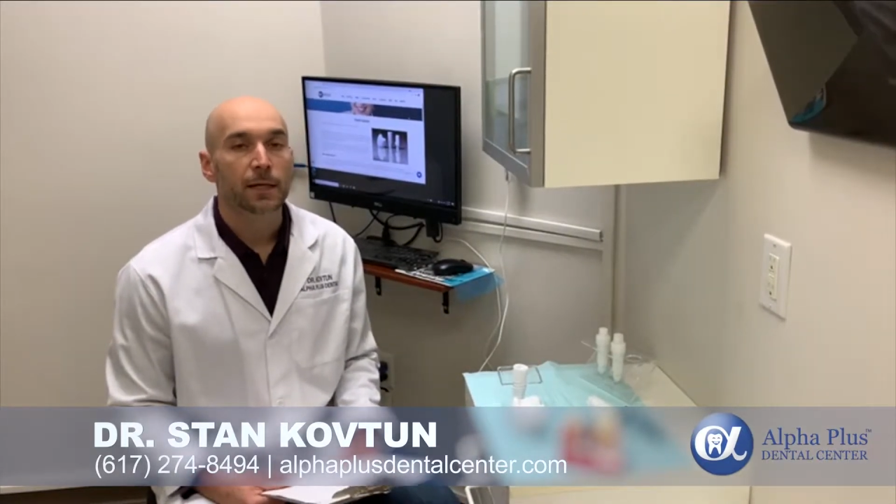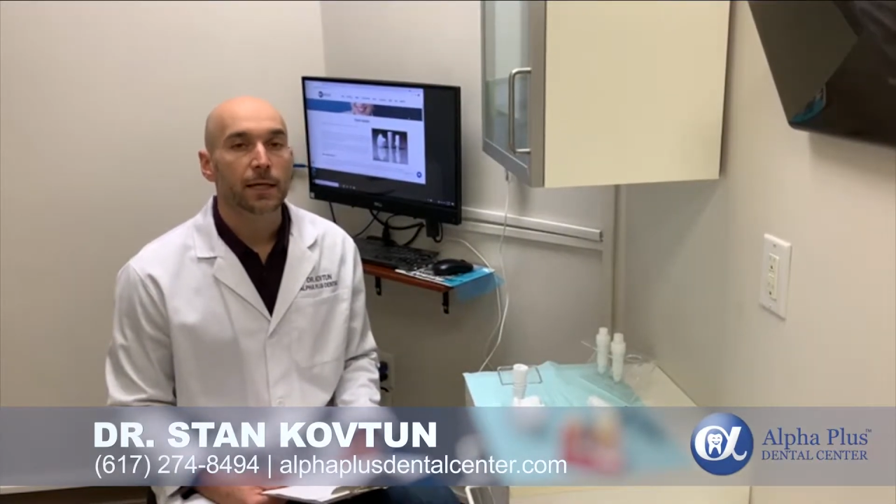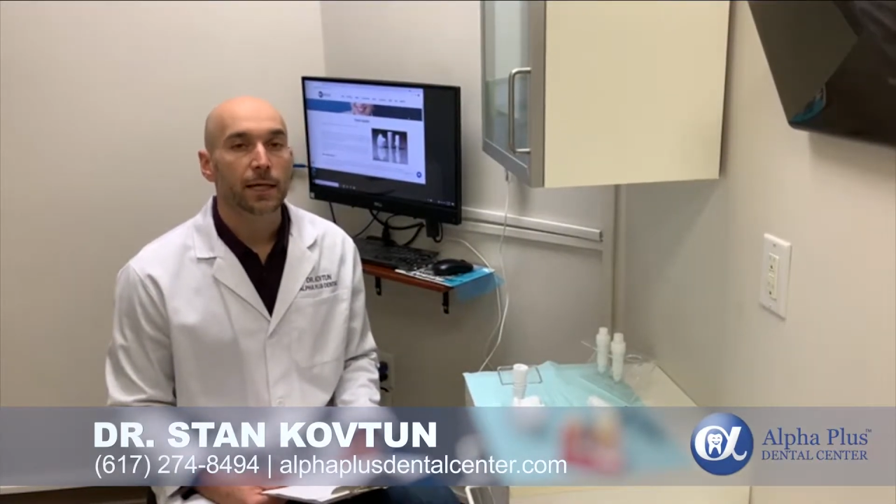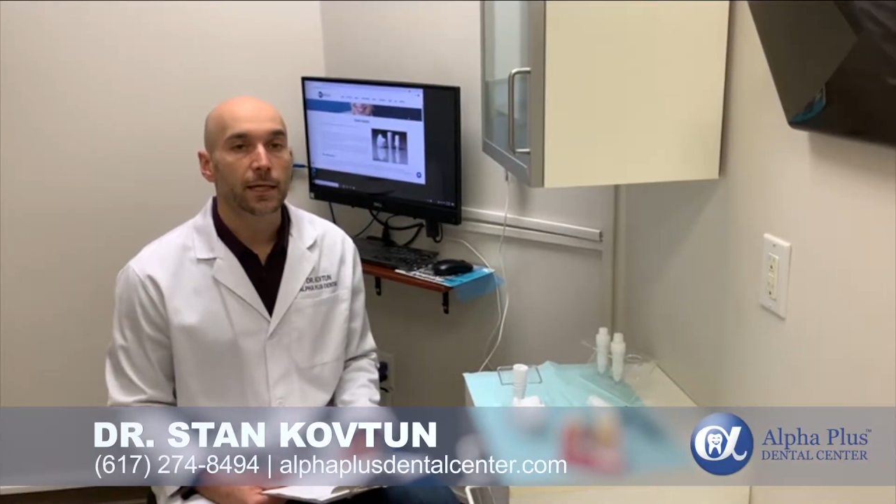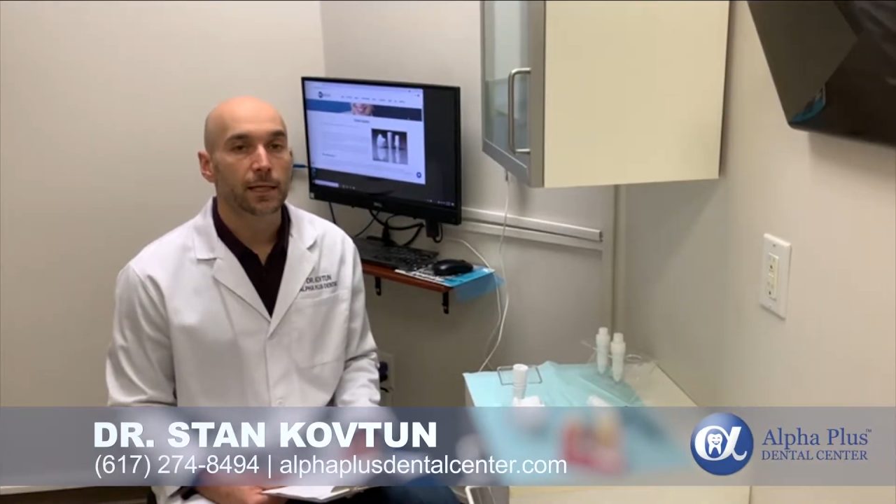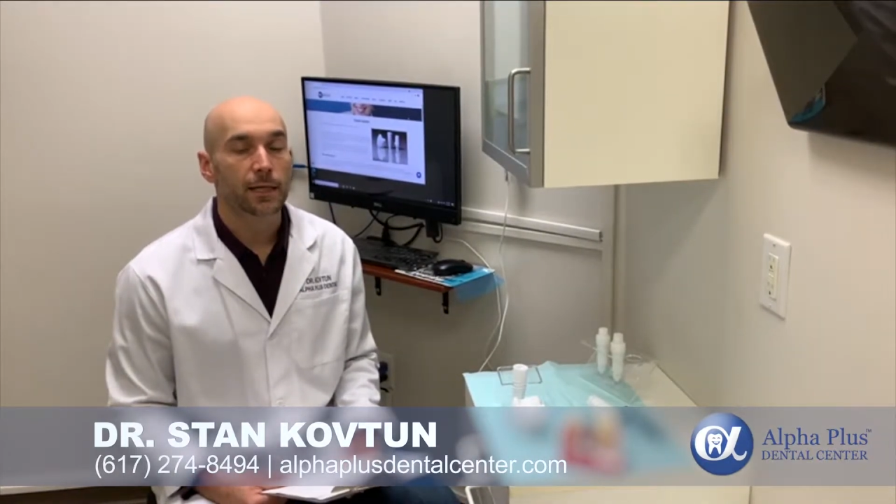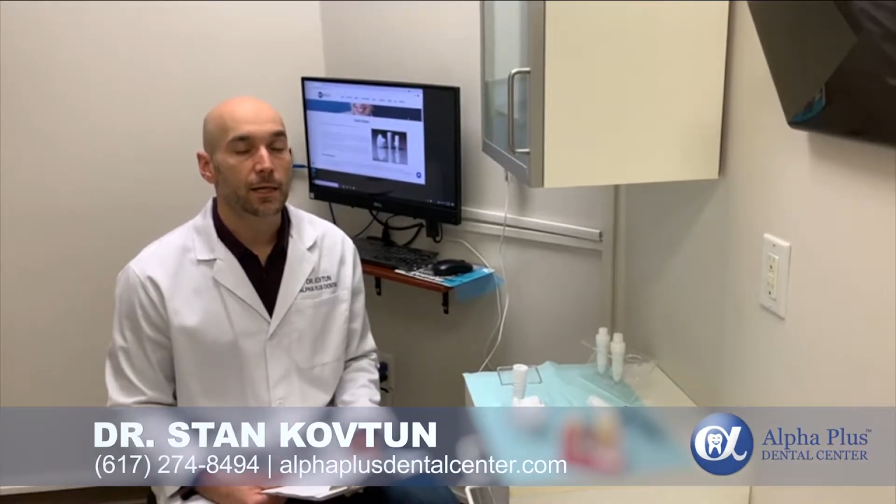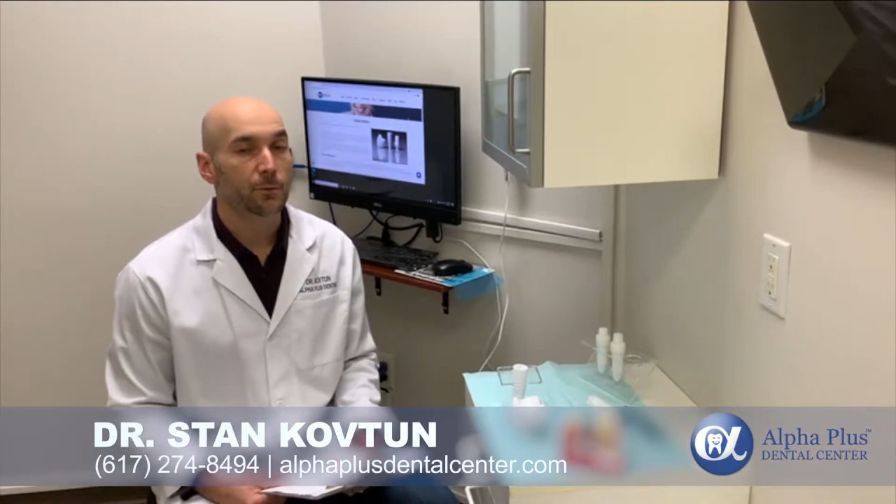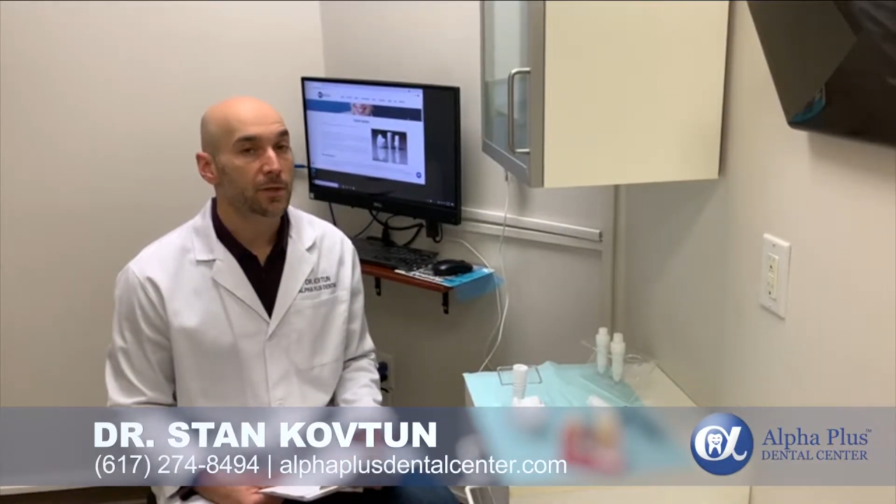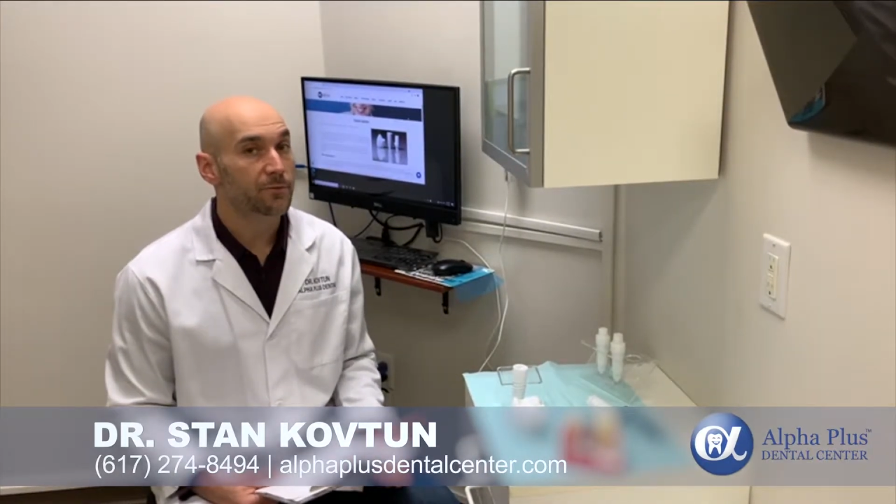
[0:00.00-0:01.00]
And
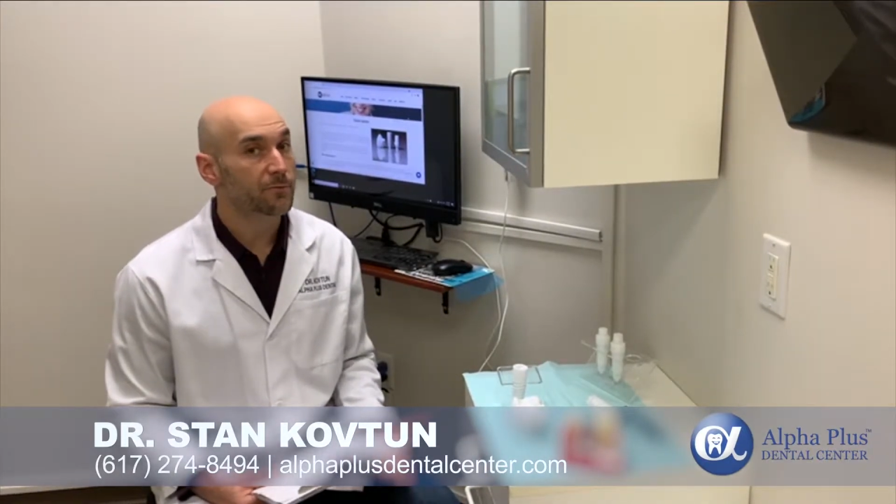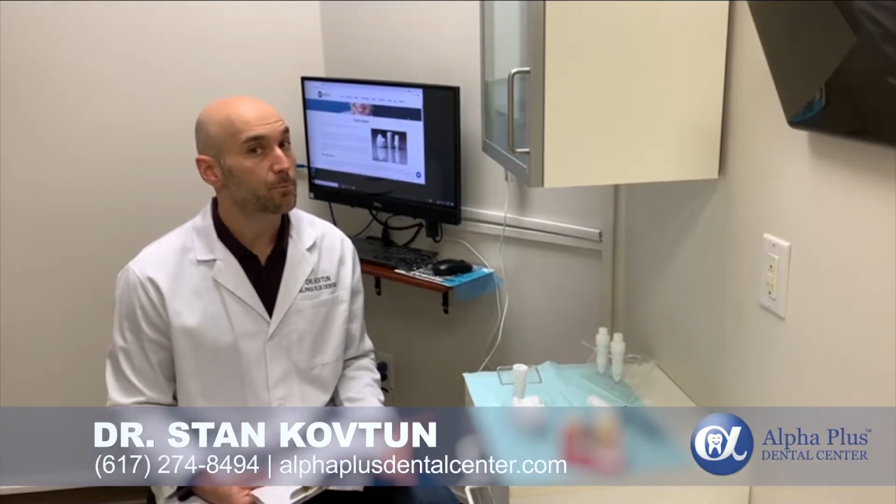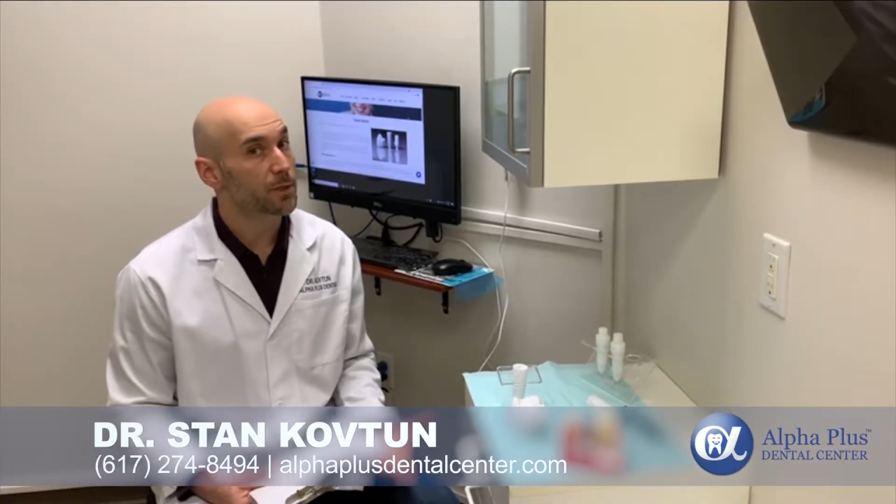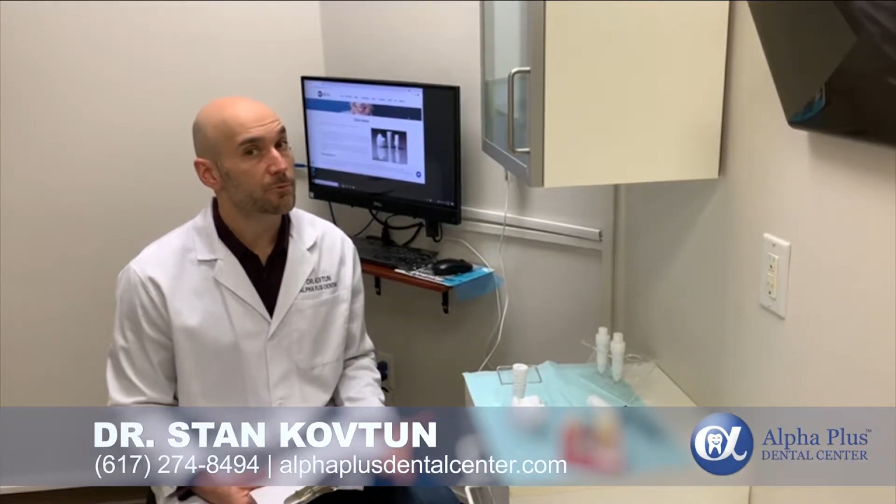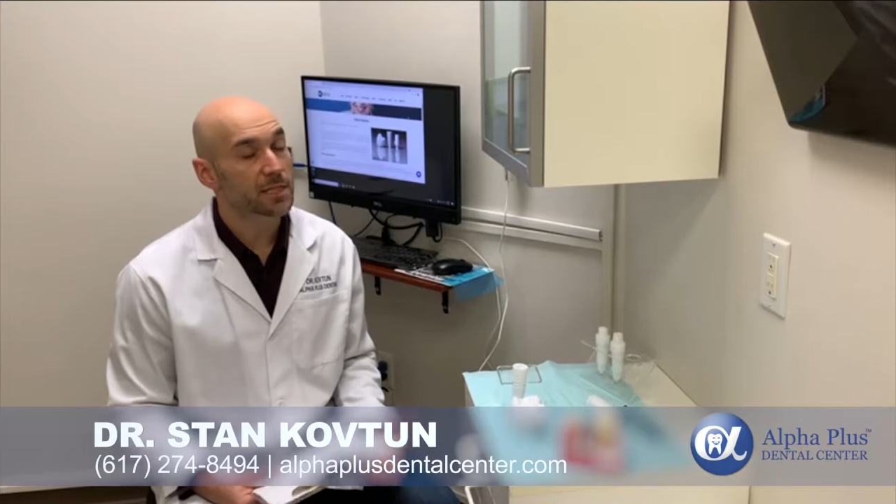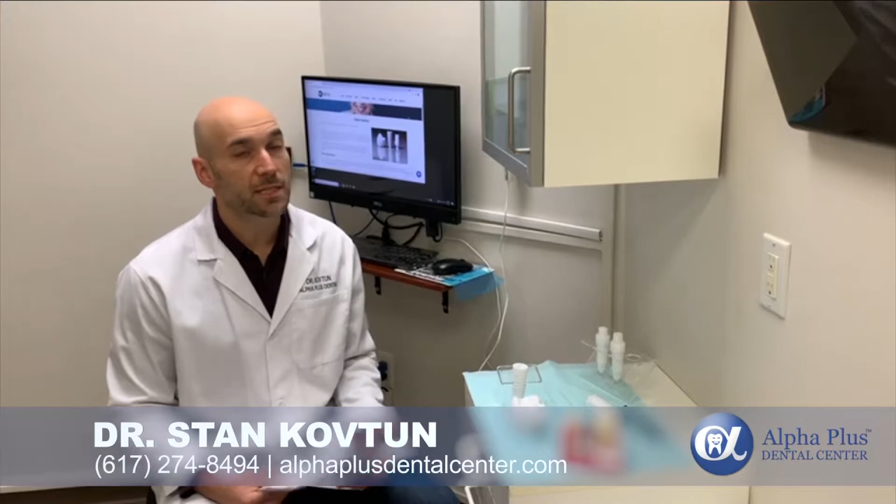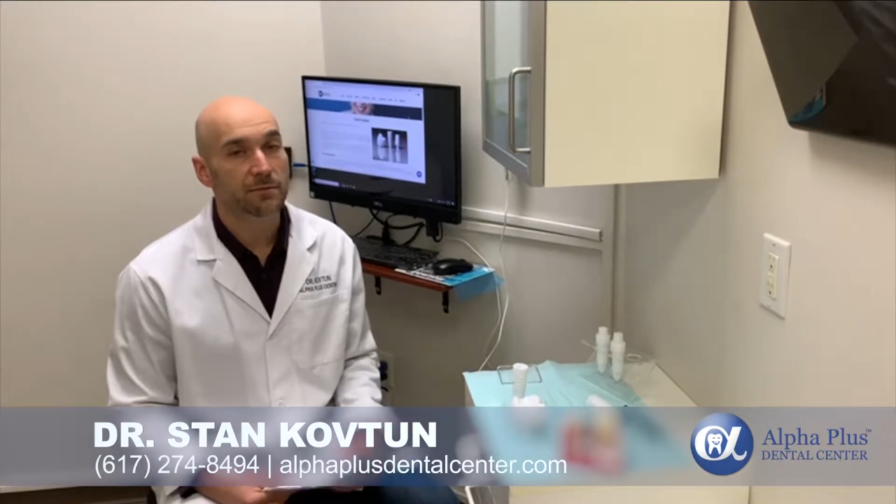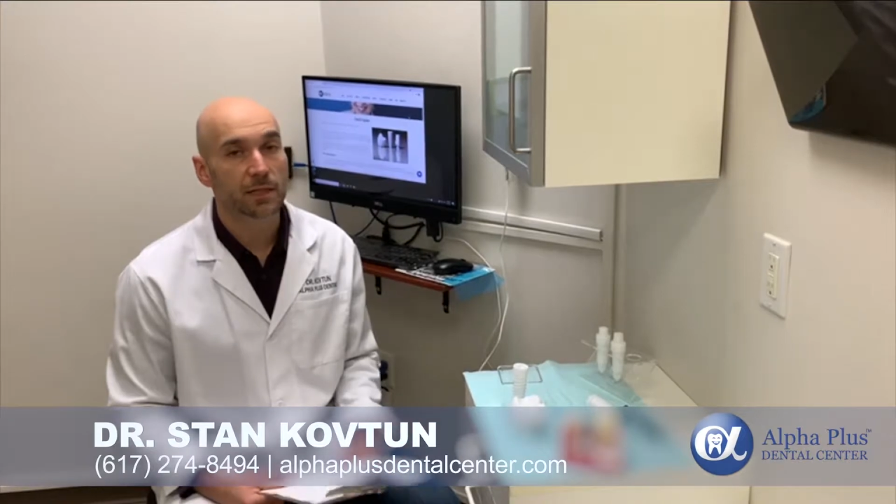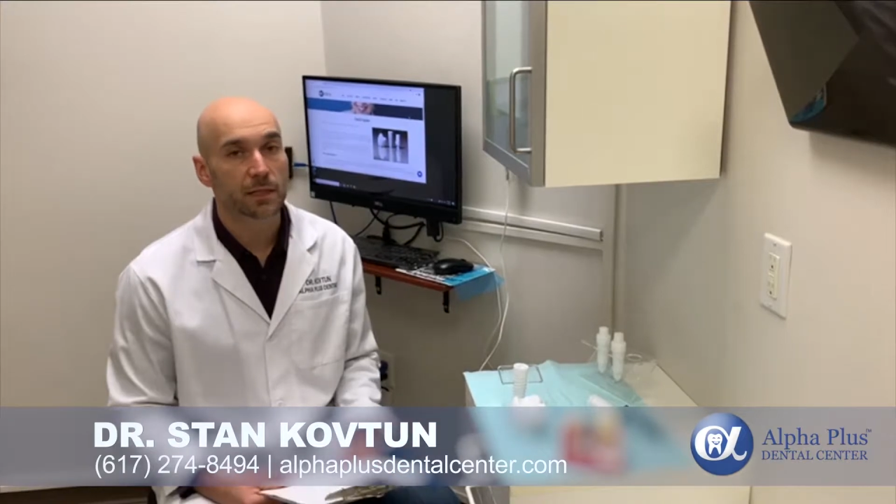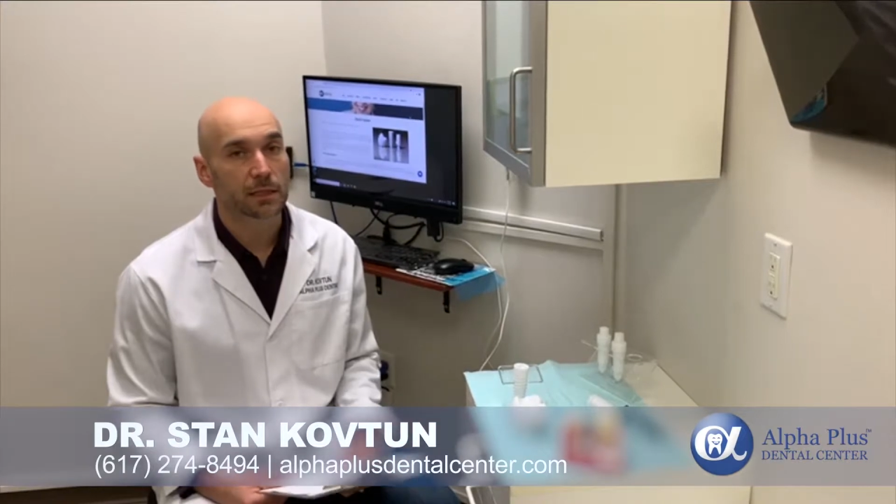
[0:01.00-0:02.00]
we've been
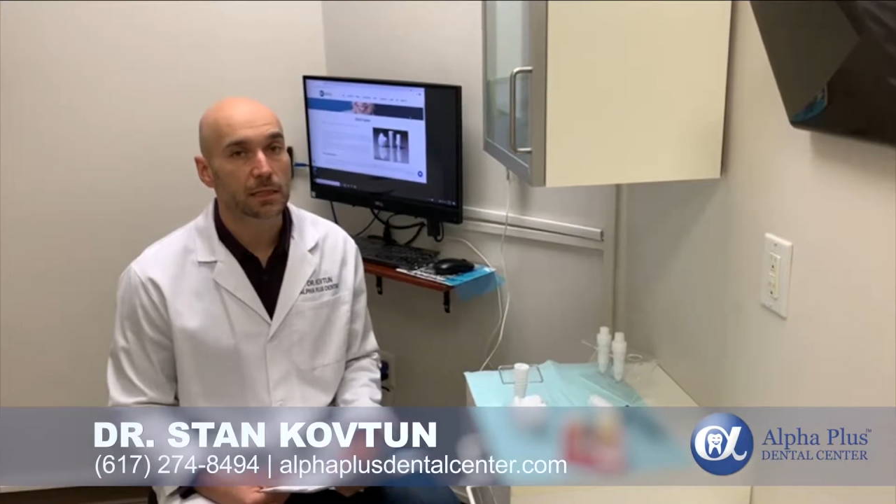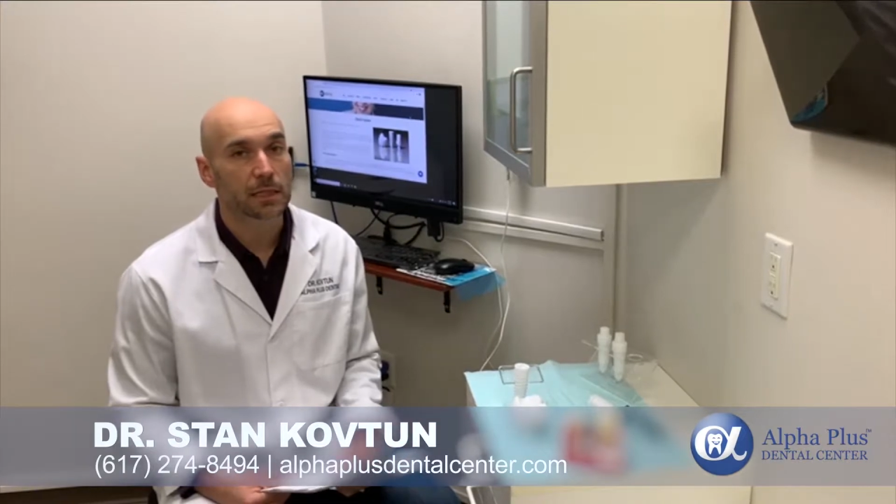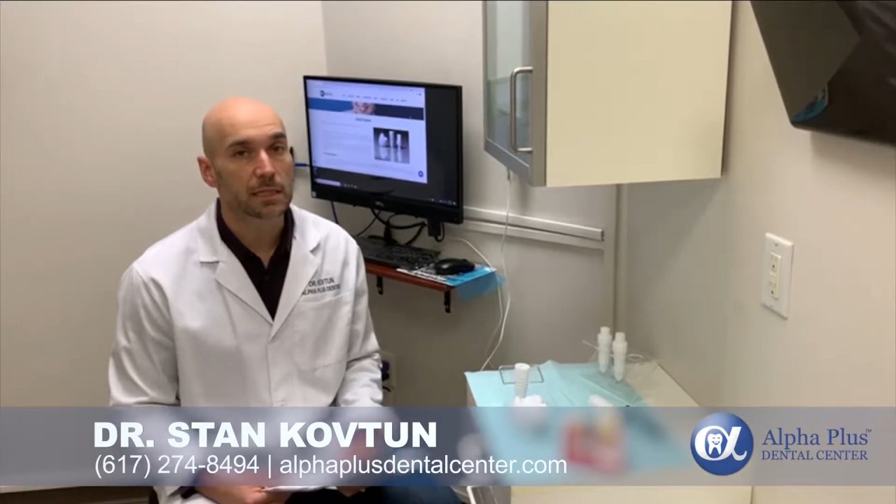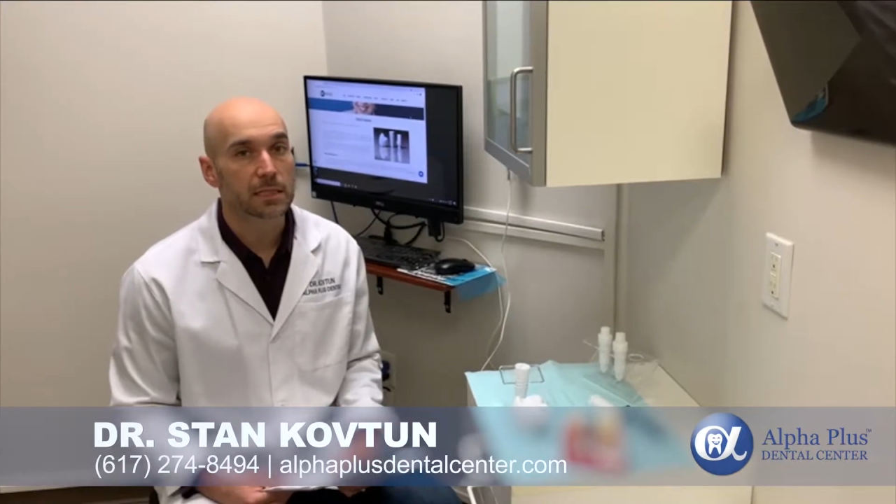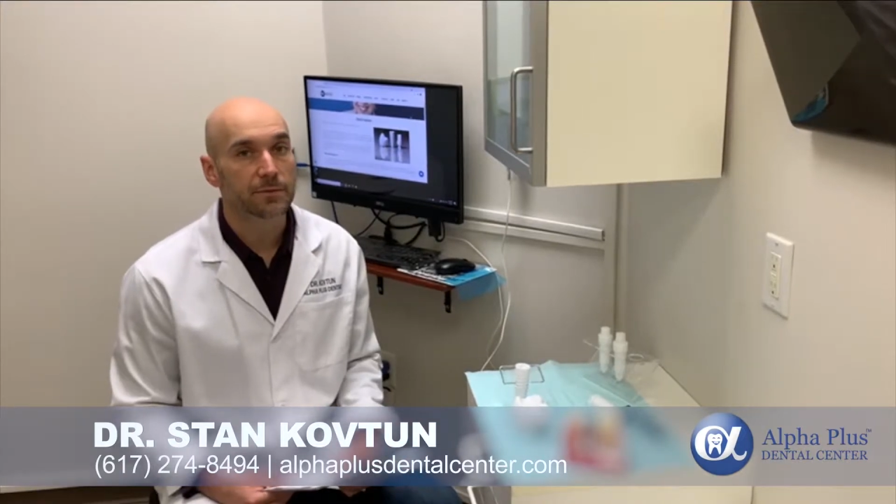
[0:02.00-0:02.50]
receiving lots